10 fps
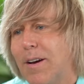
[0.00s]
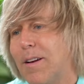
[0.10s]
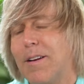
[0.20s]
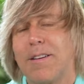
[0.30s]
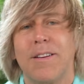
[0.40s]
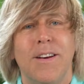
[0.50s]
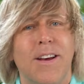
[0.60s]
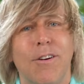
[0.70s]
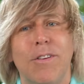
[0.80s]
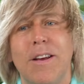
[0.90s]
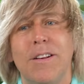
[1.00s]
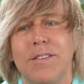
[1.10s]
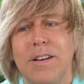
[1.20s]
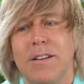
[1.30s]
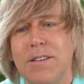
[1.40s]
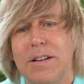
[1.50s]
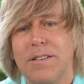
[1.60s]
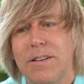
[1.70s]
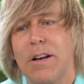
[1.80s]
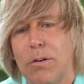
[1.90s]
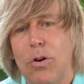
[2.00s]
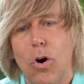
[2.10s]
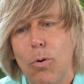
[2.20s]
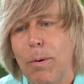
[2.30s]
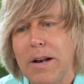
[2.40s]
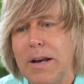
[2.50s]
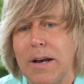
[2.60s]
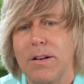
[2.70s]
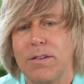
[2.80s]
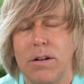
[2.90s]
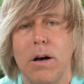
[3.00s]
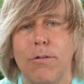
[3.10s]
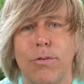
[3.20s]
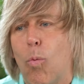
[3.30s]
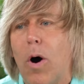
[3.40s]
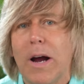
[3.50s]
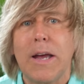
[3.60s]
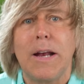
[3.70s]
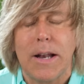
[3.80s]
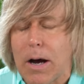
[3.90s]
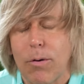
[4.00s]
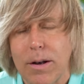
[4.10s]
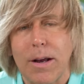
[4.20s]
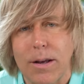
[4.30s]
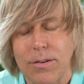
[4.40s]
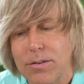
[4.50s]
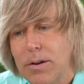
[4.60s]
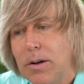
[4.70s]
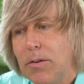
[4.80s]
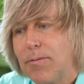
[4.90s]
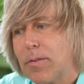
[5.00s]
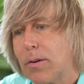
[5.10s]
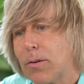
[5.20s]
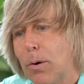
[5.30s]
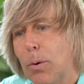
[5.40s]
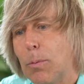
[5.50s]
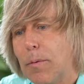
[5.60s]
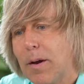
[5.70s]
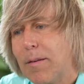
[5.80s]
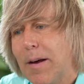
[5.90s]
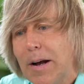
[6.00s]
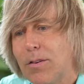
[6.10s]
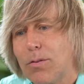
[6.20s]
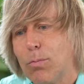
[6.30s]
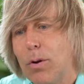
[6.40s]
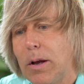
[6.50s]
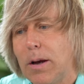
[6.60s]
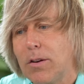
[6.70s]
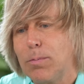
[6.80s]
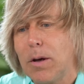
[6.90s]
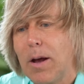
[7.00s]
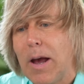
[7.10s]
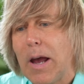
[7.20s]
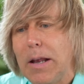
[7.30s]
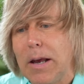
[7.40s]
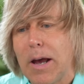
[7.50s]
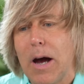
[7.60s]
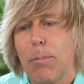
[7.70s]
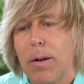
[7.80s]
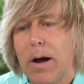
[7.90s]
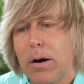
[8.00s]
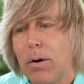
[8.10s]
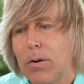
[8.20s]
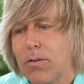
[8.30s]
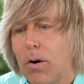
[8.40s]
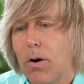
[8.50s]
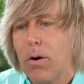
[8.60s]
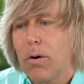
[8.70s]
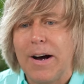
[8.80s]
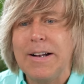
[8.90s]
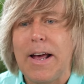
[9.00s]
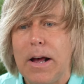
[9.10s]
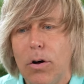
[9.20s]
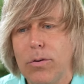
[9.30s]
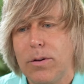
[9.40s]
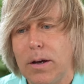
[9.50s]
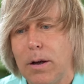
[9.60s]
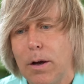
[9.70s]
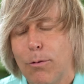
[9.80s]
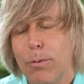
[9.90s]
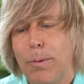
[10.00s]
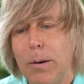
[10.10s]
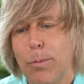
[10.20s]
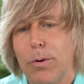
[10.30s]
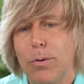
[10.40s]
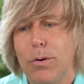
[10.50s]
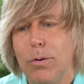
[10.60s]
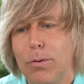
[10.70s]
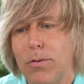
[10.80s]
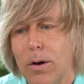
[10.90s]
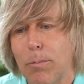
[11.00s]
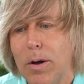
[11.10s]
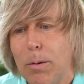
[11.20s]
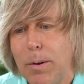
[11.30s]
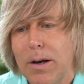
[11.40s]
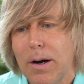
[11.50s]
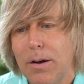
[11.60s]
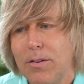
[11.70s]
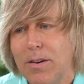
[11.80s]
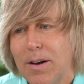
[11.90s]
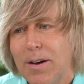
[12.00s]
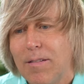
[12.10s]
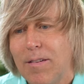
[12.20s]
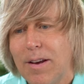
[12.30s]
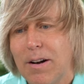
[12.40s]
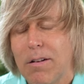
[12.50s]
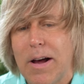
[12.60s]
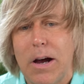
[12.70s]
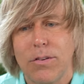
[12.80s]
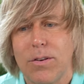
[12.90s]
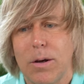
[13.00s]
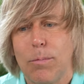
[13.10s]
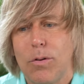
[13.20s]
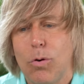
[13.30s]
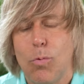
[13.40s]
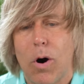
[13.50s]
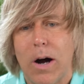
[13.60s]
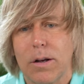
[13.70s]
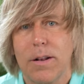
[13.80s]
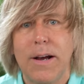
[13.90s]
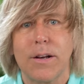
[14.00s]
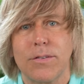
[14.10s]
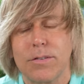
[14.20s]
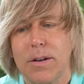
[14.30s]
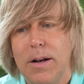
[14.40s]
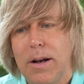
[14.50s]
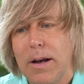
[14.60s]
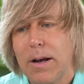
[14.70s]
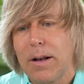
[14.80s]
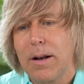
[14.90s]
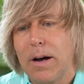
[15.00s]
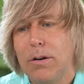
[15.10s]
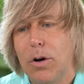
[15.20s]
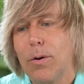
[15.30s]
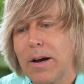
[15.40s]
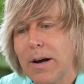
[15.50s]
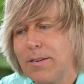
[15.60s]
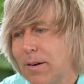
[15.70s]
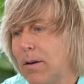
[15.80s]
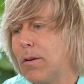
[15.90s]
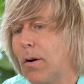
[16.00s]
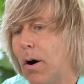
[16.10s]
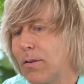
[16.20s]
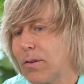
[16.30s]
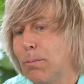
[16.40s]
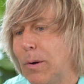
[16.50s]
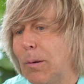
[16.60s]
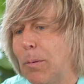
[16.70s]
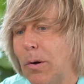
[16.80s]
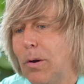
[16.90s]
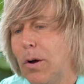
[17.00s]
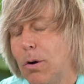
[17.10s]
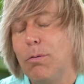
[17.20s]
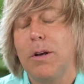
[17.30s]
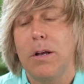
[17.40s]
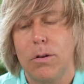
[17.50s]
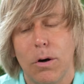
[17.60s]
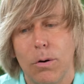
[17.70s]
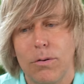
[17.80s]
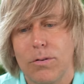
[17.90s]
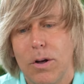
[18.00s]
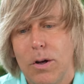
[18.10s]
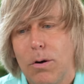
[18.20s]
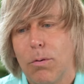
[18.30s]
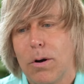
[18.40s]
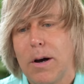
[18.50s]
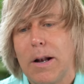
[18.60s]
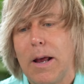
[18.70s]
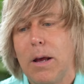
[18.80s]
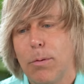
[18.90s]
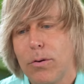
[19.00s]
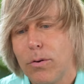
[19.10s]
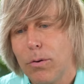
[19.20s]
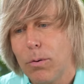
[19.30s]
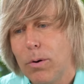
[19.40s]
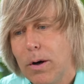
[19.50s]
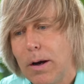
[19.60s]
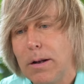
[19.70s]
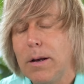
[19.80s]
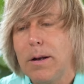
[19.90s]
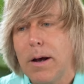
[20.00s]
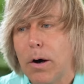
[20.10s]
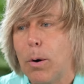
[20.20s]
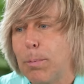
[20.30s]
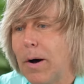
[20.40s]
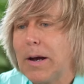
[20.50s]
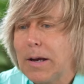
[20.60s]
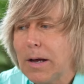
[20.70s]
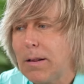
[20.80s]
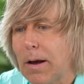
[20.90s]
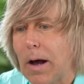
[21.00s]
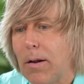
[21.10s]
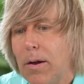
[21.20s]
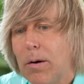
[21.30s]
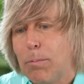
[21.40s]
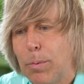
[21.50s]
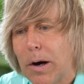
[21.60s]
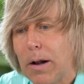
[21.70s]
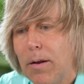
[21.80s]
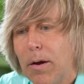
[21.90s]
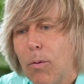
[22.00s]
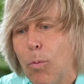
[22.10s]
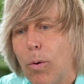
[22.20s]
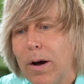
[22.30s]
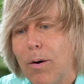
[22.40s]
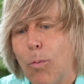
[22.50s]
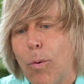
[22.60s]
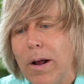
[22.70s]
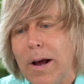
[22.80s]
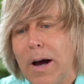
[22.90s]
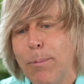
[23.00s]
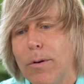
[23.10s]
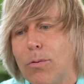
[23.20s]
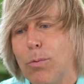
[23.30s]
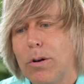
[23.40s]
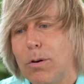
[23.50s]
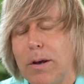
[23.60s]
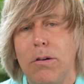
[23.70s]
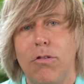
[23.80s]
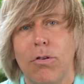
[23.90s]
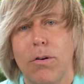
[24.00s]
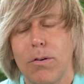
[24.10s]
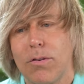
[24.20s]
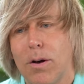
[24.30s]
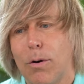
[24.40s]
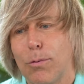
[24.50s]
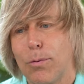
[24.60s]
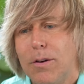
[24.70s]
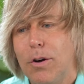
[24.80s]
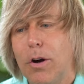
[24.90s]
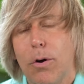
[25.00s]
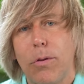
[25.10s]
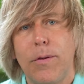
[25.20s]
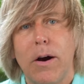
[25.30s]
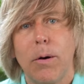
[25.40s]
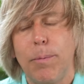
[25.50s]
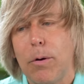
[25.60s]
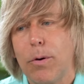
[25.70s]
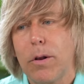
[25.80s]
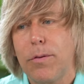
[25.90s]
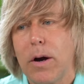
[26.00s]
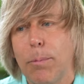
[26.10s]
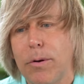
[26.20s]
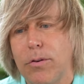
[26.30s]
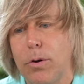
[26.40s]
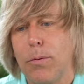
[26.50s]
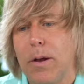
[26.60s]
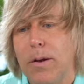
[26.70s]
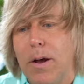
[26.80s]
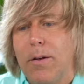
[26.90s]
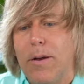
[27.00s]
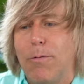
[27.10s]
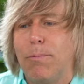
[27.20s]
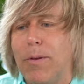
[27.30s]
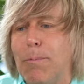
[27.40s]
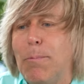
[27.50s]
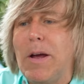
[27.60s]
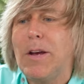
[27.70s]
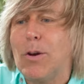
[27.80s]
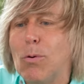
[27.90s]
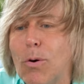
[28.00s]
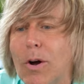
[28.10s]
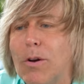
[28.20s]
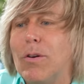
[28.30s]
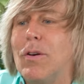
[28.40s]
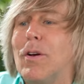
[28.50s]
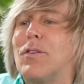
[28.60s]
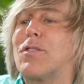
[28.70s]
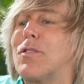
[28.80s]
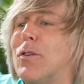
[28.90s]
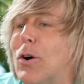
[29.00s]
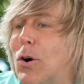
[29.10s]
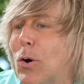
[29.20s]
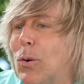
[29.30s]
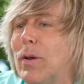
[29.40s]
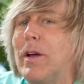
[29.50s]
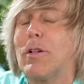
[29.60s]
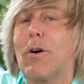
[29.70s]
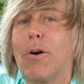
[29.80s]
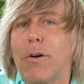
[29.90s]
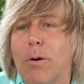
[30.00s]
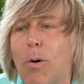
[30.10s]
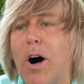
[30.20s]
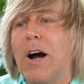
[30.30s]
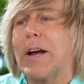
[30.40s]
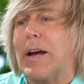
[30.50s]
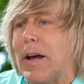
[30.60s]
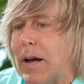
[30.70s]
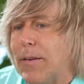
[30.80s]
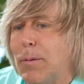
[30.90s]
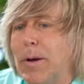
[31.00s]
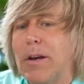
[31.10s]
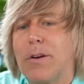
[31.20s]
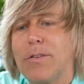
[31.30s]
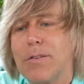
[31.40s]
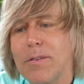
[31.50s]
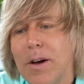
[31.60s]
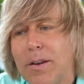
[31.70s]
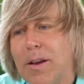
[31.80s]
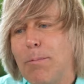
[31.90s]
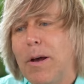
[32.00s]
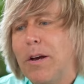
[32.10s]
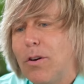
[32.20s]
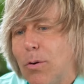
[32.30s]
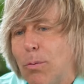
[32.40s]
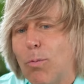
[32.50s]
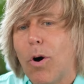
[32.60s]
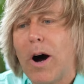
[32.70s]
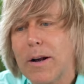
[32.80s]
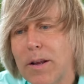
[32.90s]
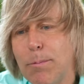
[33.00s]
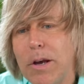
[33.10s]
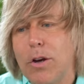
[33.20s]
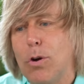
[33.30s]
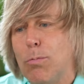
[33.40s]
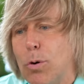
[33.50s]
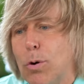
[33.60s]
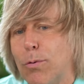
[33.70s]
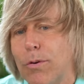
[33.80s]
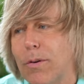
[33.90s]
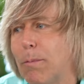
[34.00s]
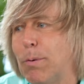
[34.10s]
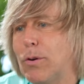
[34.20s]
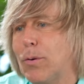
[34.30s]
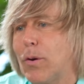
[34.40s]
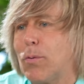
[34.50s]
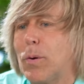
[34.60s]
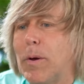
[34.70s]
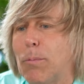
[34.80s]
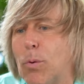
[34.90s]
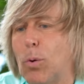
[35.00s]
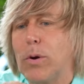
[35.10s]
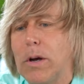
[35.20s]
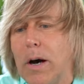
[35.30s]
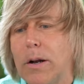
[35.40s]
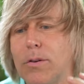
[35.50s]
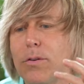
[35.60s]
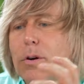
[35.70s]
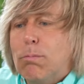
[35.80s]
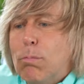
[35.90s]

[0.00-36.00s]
it, everything is sit, sit, sit. Nobody gets enough walking nowadays. So that just really gets me. Handicap placards are unhealthy for people who use them because it allows them to walk less. And I know, like I said, there are some people who need those, who are not able to and need help. I get that. But what what happens when you injure yourself? You go to therapy. What do therapists do? They they they make you slowly learn to walk again. They make you they make you walk. They make you move. Or they put you in a swimming pool. You got to start